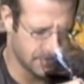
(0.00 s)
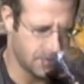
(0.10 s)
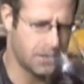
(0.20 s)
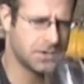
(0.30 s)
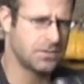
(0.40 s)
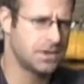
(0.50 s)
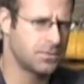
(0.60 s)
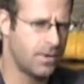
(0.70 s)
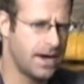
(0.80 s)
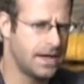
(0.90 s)
also his
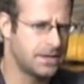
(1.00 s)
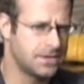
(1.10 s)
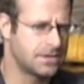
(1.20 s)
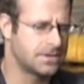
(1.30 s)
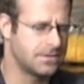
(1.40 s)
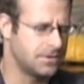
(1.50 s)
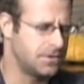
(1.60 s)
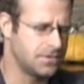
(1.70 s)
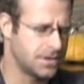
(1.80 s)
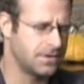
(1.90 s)
wines
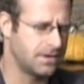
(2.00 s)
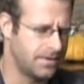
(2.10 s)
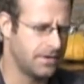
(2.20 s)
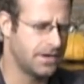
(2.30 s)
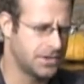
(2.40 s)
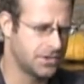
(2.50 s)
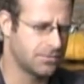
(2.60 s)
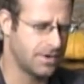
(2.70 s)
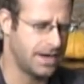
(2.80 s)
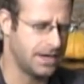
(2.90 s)
do something very
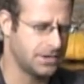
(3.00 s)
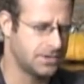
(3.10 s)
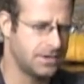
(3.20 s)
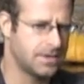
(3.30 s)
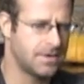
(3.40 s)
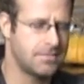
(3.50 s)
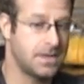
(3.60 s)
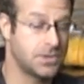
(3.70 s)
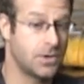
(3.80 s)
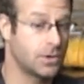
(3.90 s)
strange. Sometimes
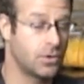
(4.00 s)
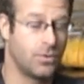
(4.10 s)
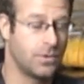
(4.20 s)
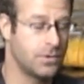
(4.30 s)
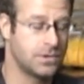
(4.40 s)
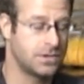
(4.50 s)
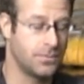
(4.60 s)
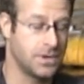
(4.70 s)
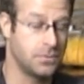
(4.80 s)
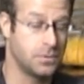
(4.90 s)
they turn corners
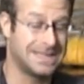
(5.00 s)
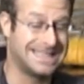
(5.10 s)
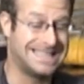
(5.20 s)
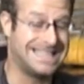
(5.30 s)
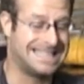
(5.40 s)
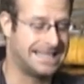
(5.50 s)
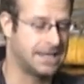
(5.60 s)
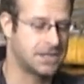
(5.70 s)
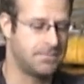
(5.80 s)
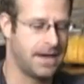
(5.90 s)
when you would least
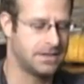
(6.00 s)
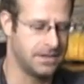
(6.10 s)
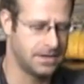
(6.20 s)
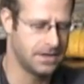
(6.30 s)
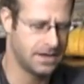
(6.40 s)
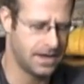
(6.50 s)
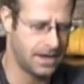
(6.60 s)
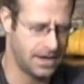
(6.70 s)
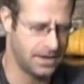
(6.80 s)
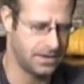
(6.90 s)
expect it.
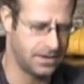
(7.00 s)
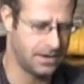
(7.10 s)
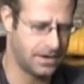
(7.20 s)
And